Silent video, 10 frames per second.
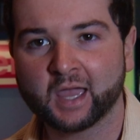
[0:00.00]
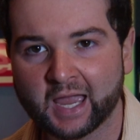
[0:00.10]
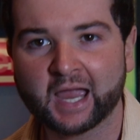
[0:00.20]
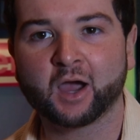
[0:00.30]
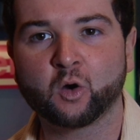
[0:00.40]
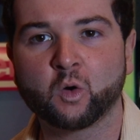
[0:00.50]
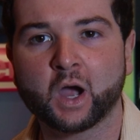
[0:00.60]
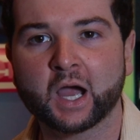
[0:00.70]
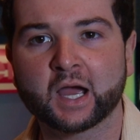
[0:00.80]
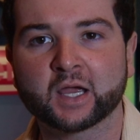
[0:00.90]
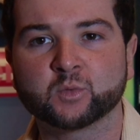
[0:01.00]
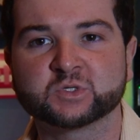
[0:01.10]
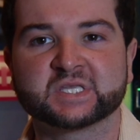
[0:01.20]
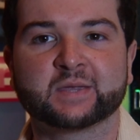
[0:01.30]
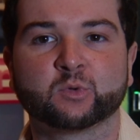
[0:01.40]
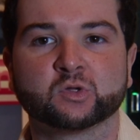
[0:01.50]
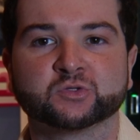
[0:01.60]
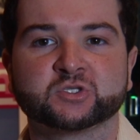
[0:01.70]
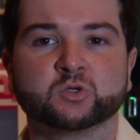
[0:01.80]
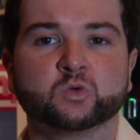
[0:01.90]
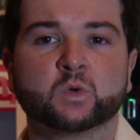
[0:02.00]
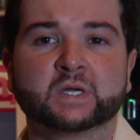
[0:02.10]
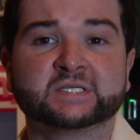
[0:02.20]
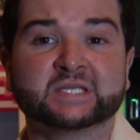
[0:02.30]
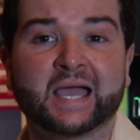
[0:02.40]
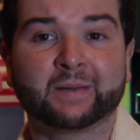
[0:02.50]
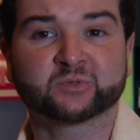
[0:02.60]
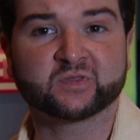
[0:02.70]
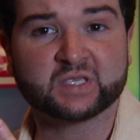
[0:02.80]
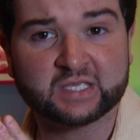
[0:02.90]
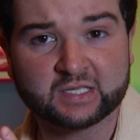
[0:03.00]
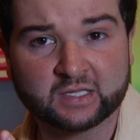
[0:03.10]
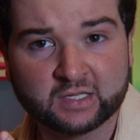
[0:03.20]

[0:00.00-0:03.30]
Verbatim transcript: how I was able to adapt the